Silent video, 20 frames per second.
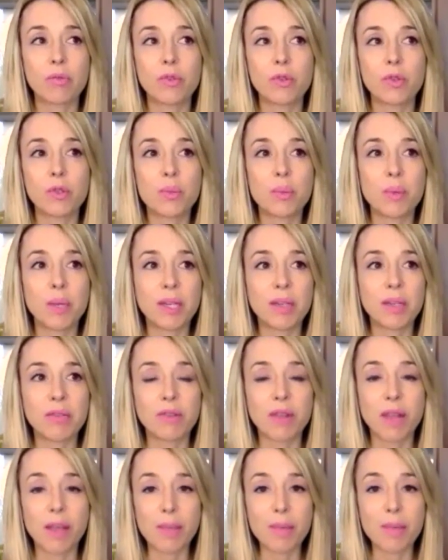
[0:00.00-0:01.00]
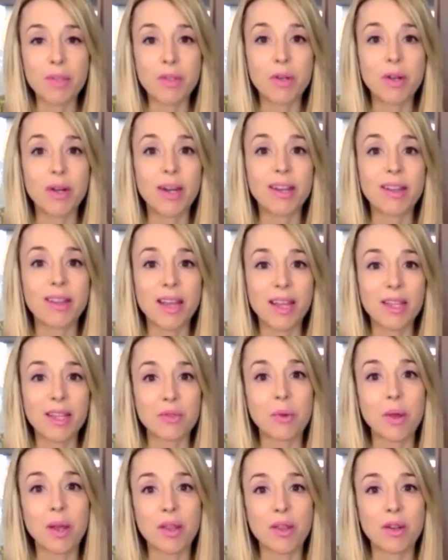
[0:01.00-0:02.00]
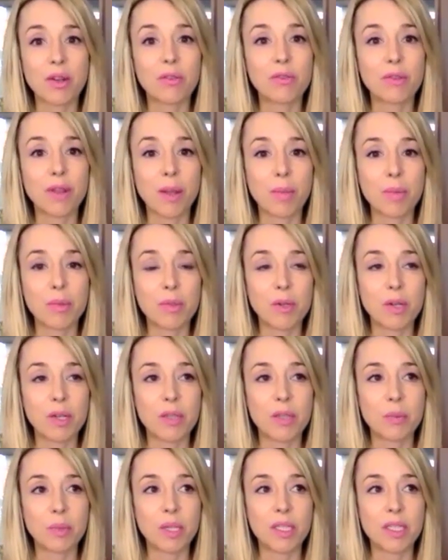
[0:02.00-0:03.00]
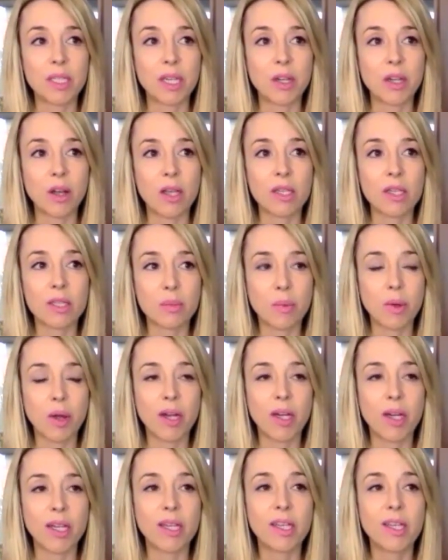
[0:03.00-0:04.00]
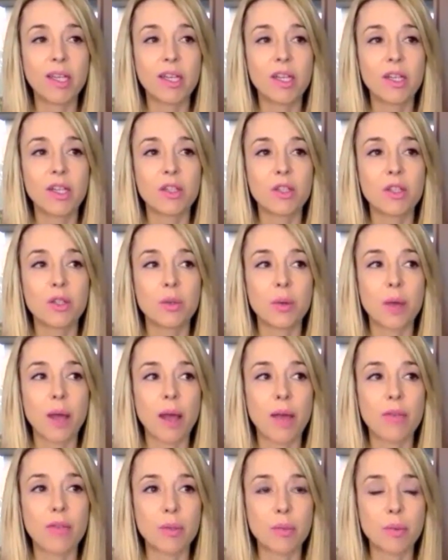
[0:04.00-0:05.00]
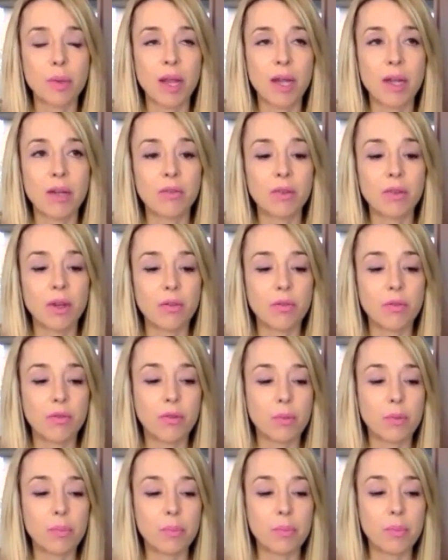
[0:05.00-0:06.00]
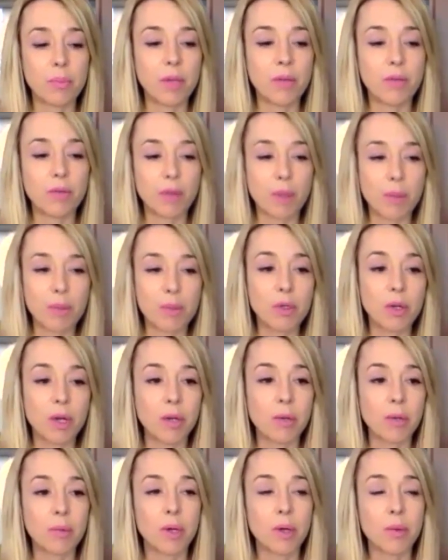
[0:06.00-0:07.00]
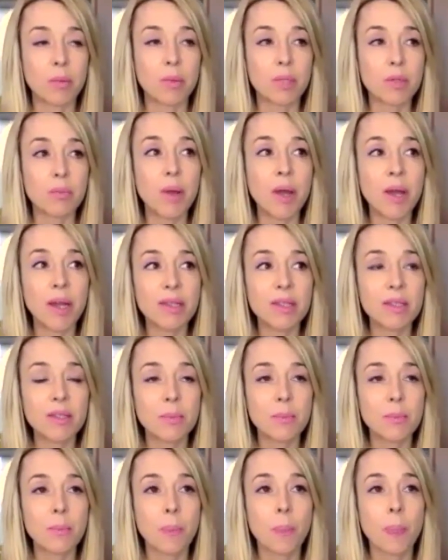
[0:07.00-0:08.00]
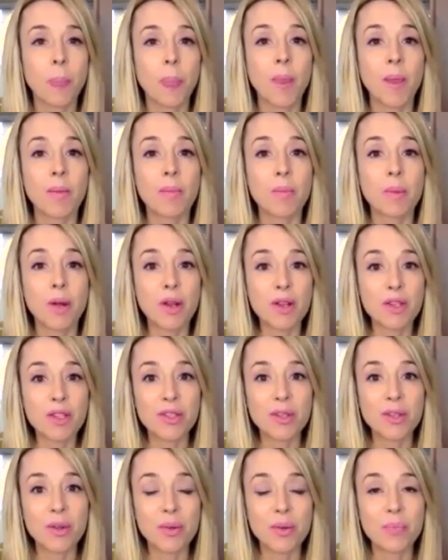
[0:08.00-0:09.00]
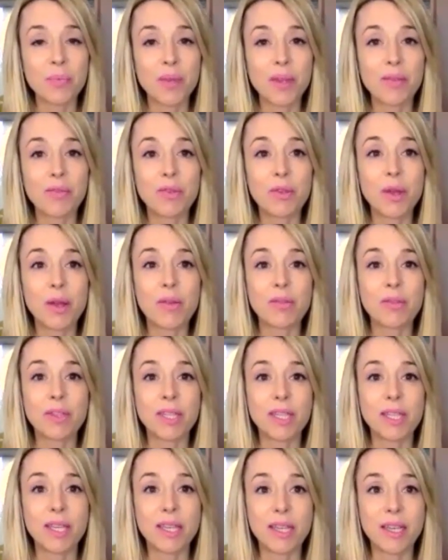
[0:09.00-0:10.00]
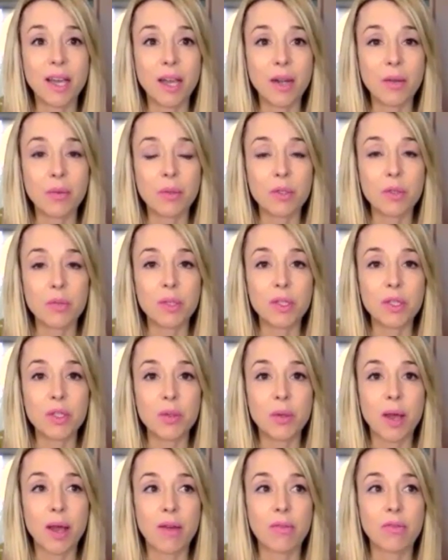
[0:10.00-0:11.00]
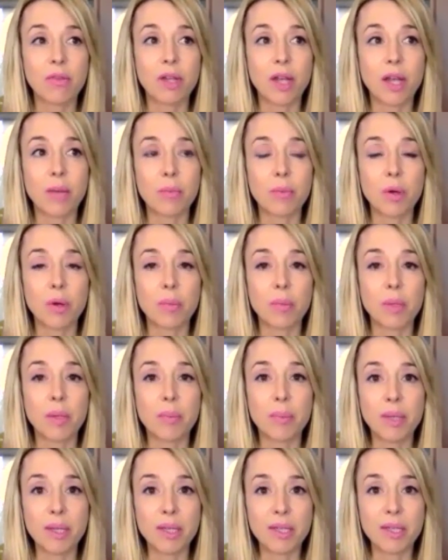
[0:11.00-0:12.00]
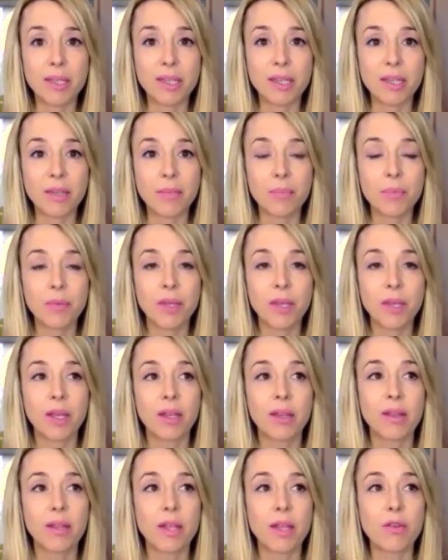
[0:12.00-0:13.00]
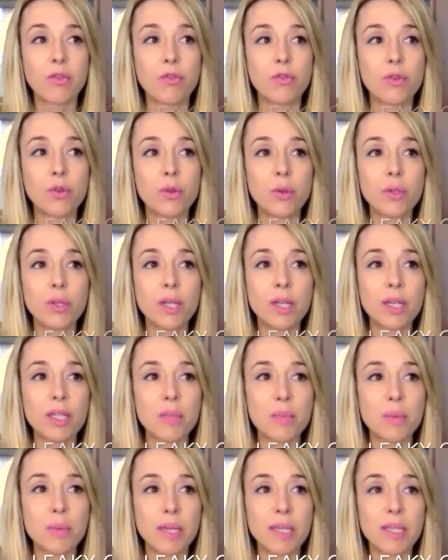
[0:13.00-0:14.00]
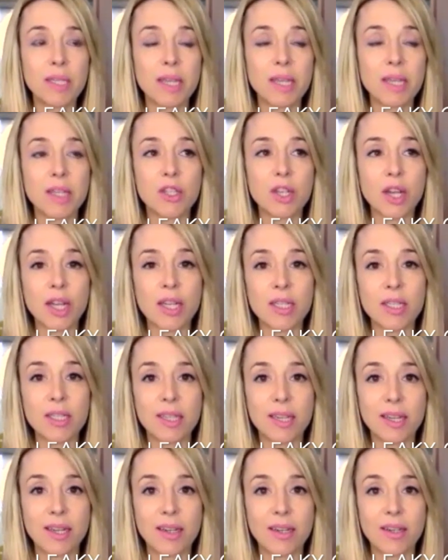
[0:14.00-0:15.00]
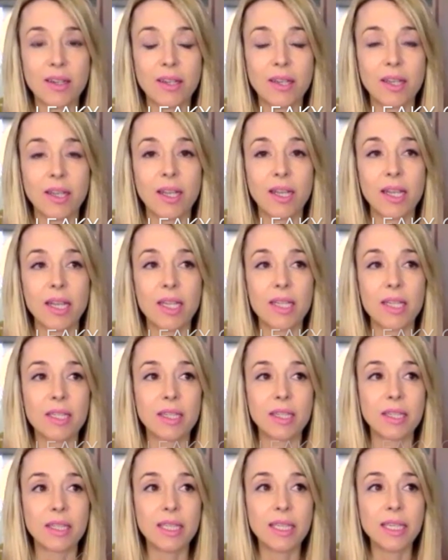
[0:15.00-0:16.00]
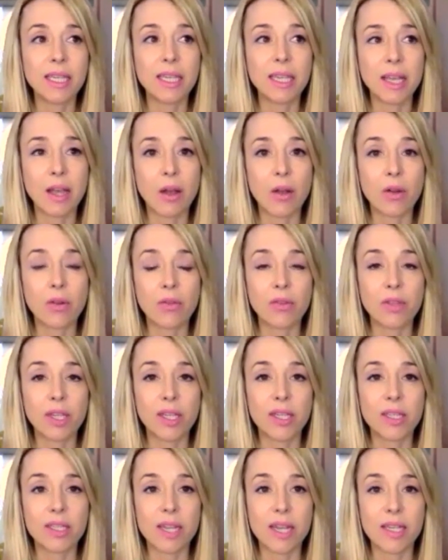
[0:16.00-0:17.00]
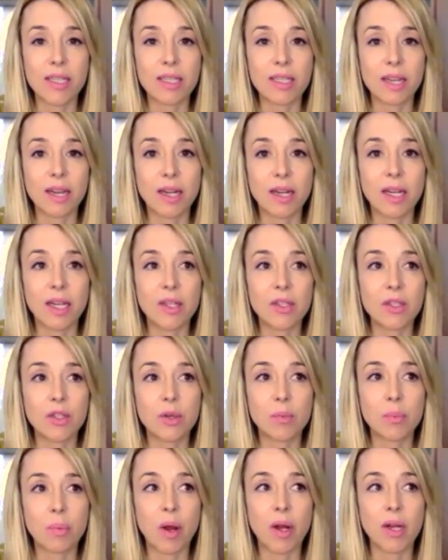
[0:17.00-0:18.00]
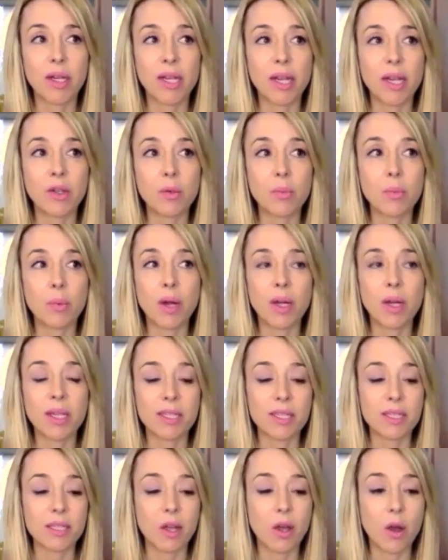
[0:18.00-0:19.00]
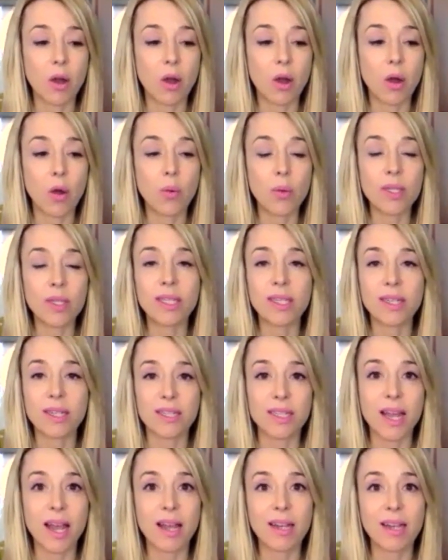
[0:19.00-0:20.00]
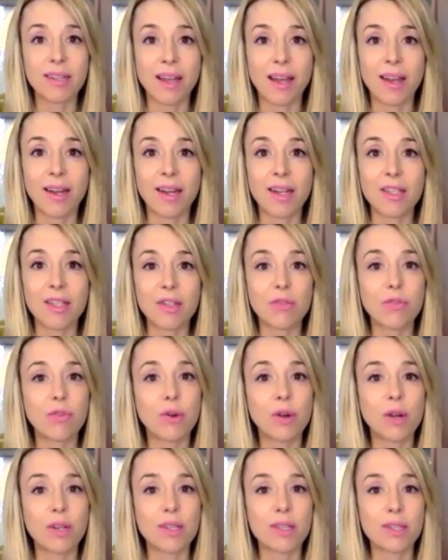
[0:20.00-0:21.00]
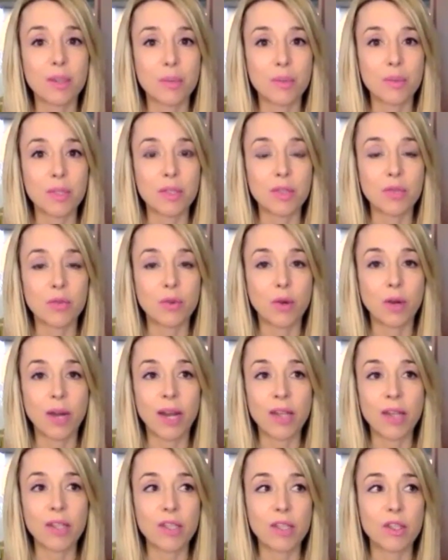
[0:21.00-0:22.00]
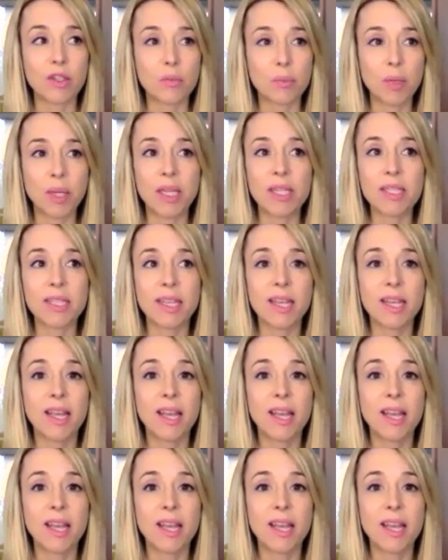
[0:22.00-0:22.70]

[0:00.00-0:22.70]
foods being inflammatory, that's why they're inflammatory. It's because they cause the body to have some kind of inflammatory response. But also, if you have leaky gut, which means you have gut permeability, then food that is being digested is leaking out of the intestine into your body, and your body is always going to tag that as a foreign substance, foreign antigen, because